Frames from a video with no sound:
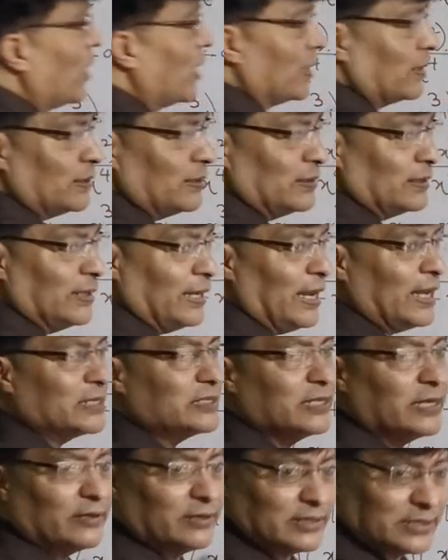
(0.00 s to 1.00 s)
1.
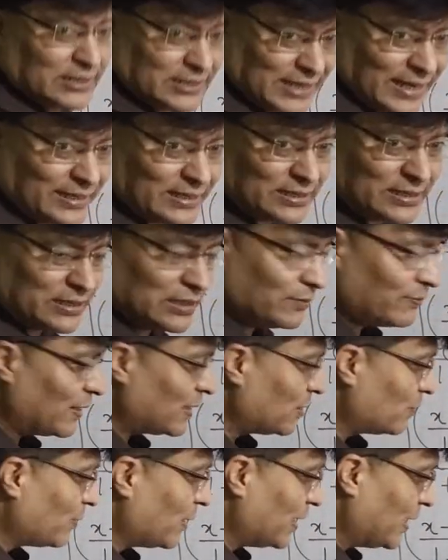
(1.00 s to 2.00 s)
X here is z
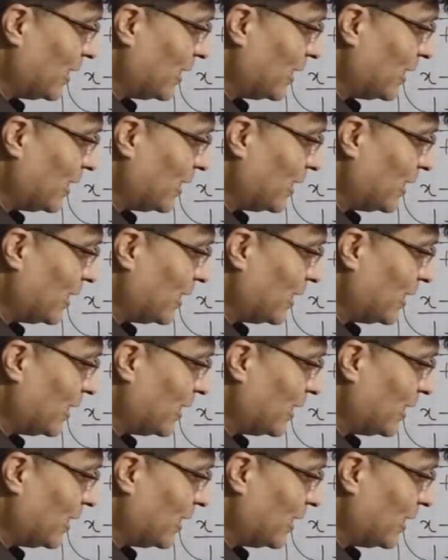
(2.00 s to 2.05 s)
divided by